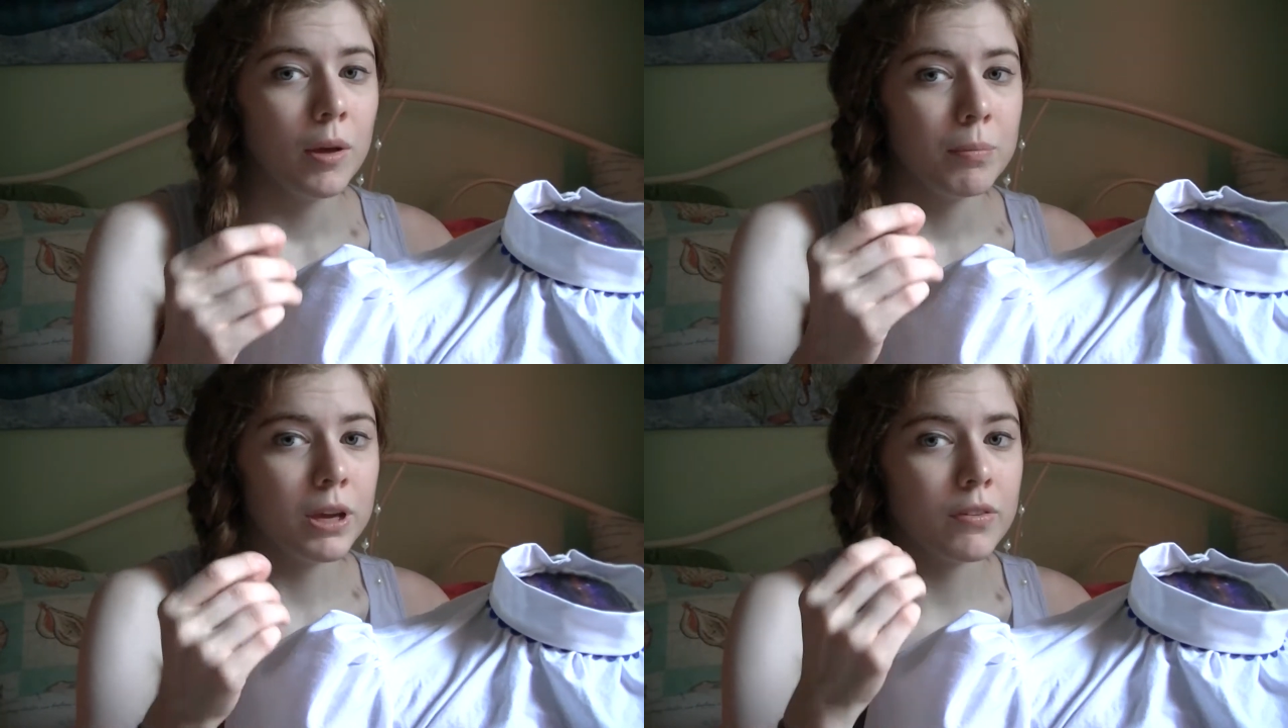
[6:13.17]

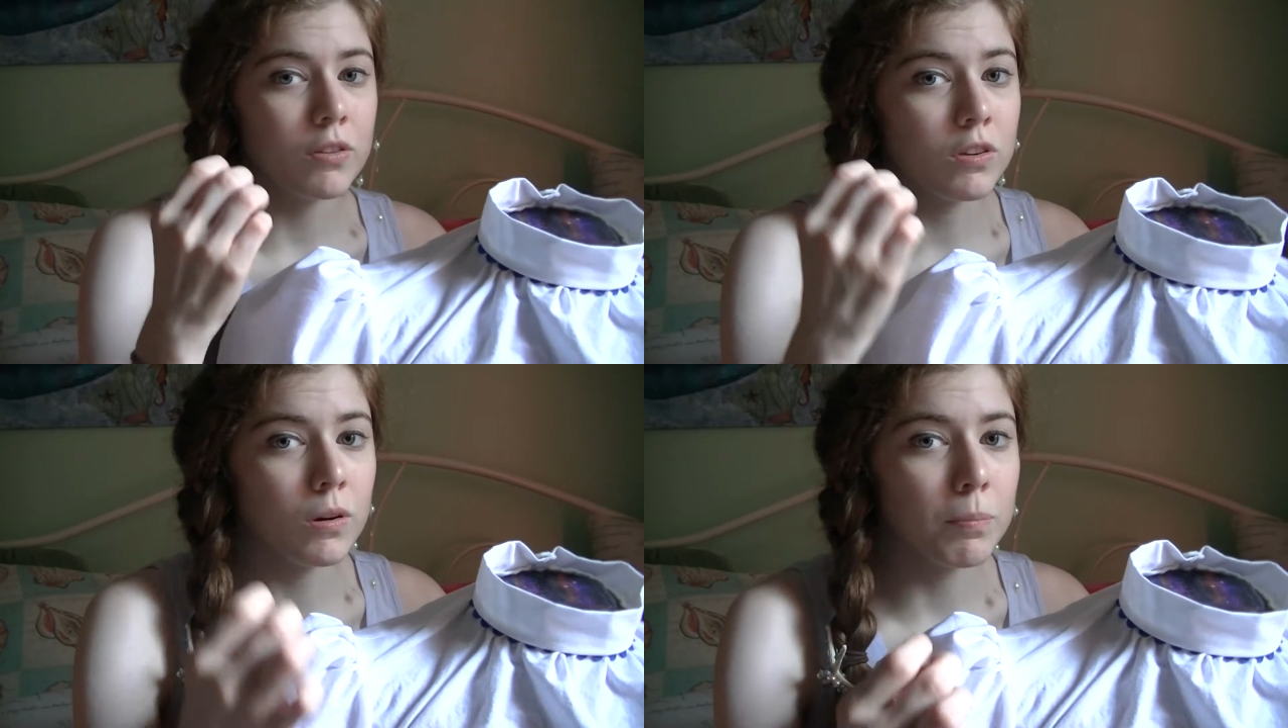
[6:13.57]
because
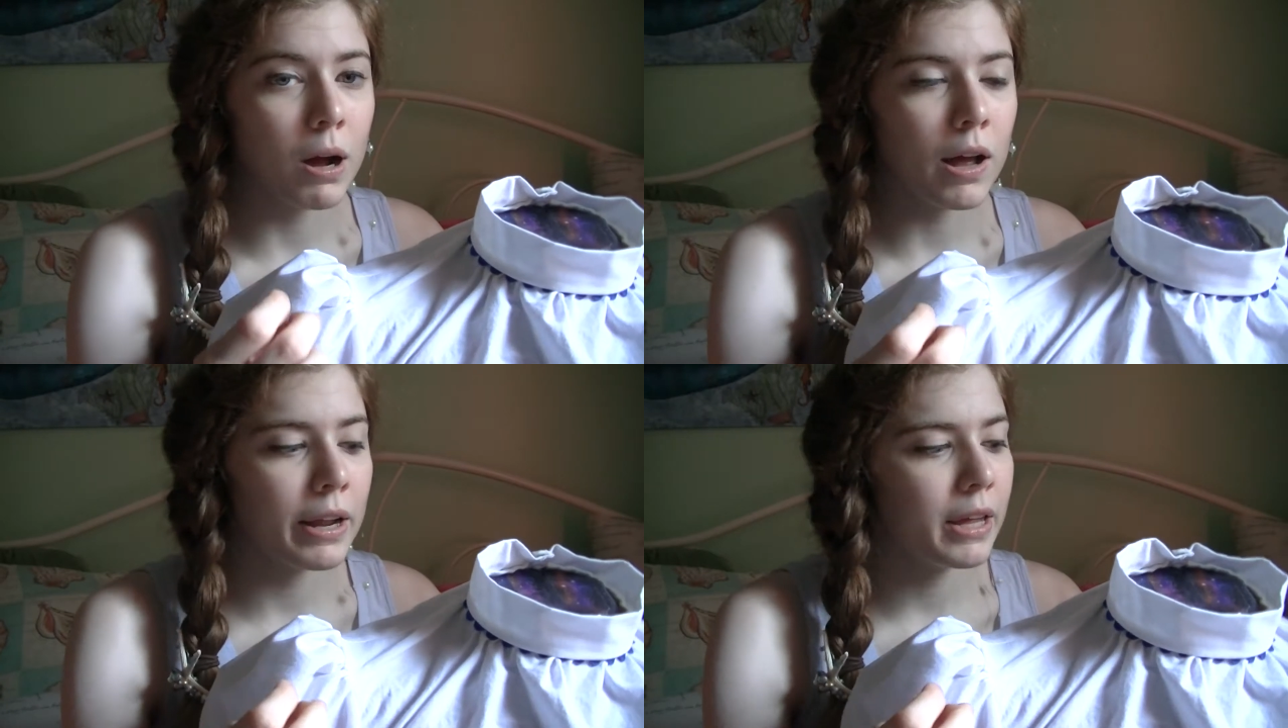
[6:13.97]
it's your
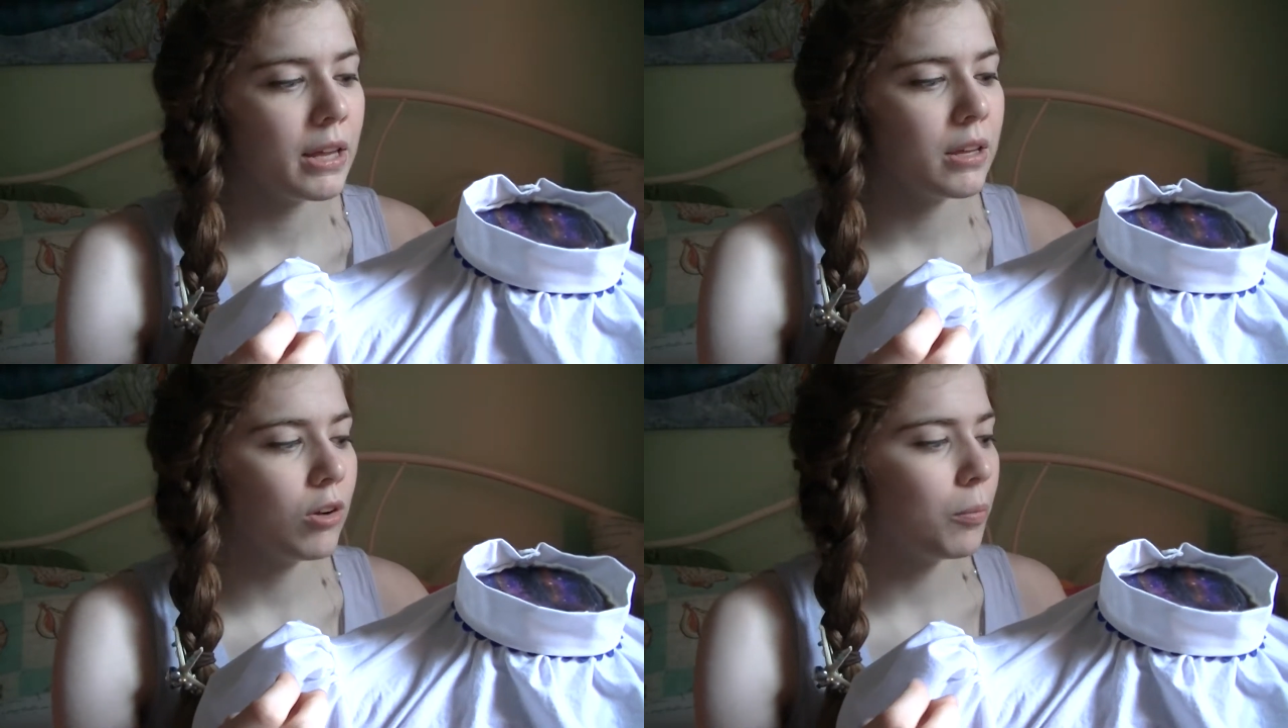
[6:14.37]

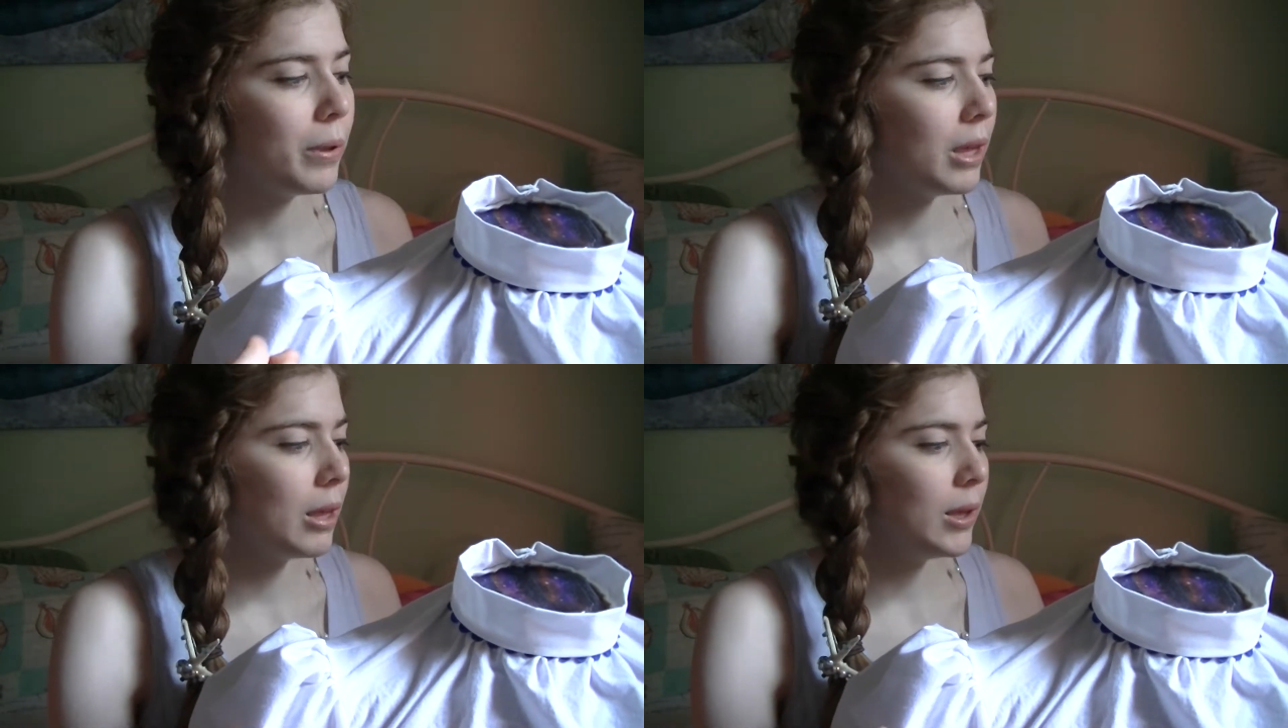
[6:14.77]
body, you'll
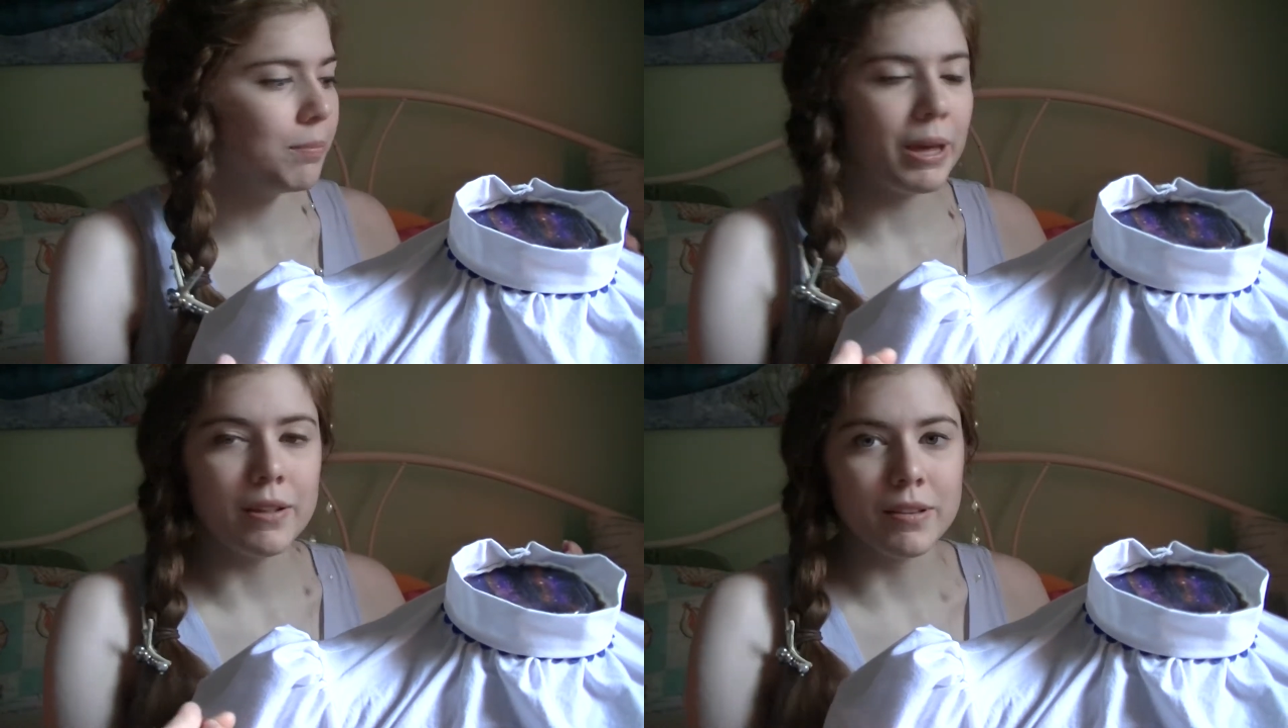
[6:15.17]
be
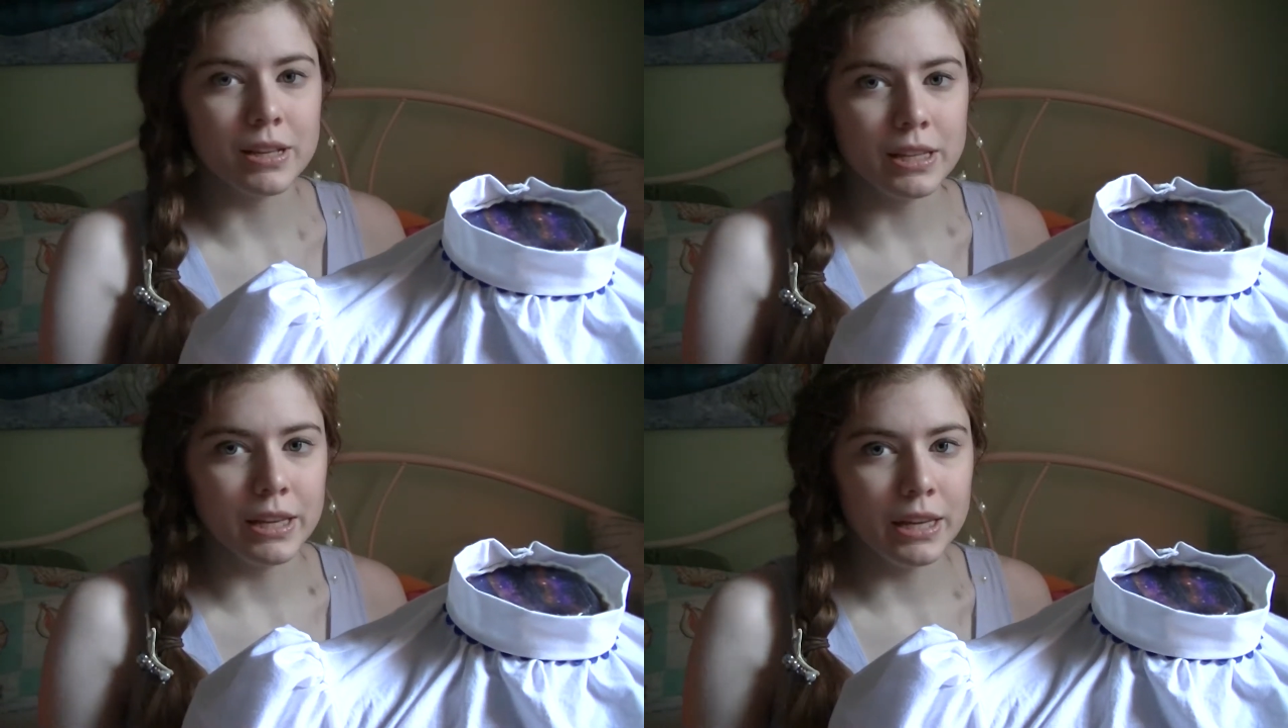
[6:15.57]

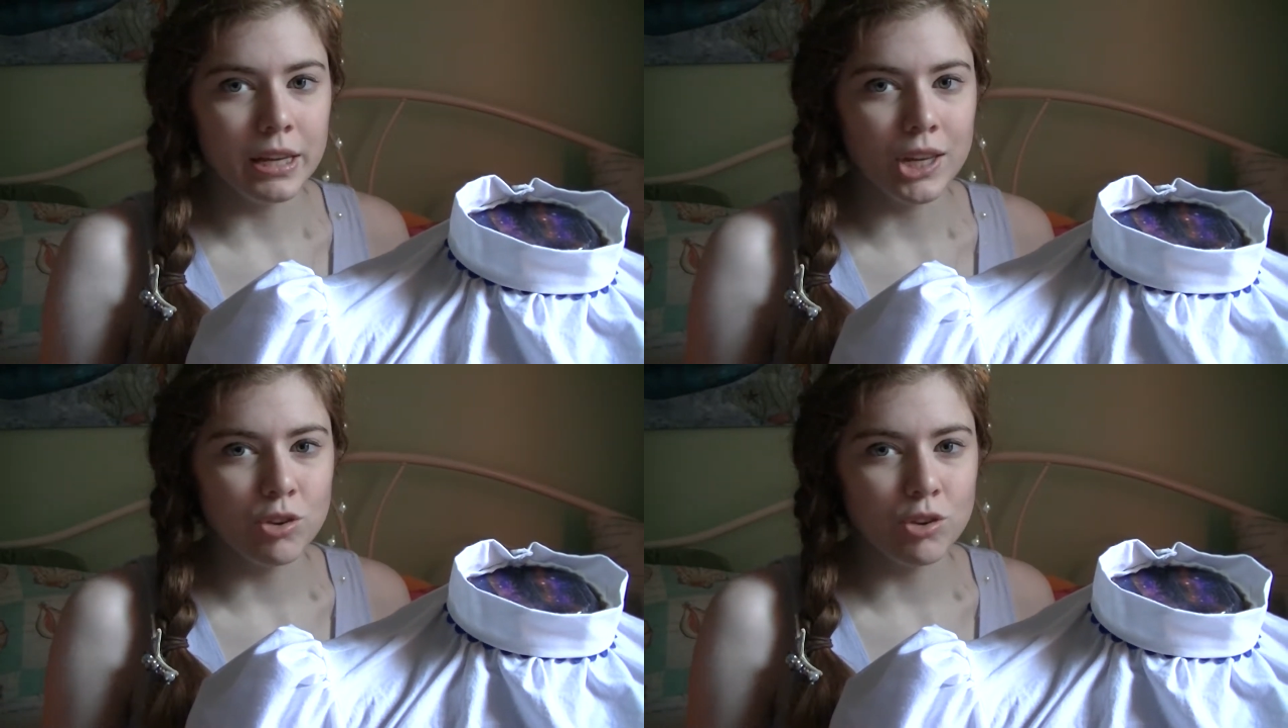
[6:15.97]
basically